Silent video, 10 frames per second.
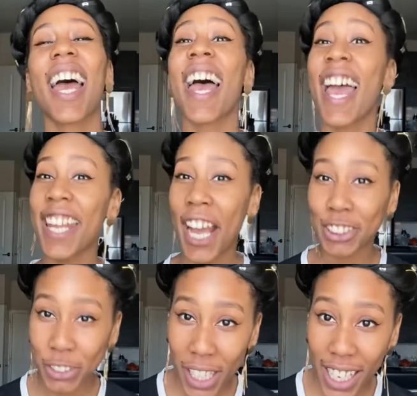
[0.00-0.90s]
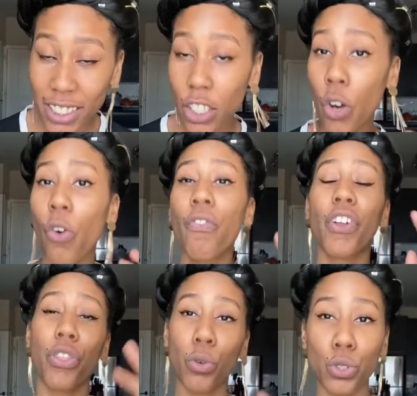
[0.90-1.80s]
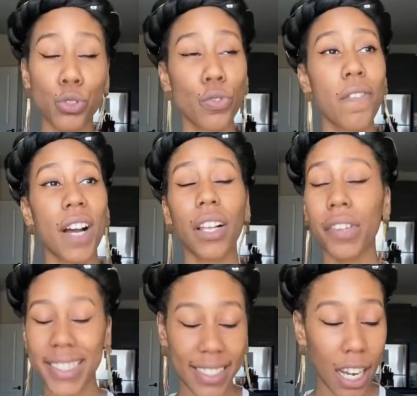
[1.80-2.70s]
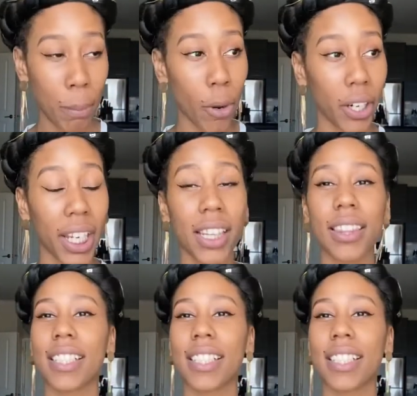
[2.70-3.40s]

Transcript: And as you guys know, for those who do follow the stock market,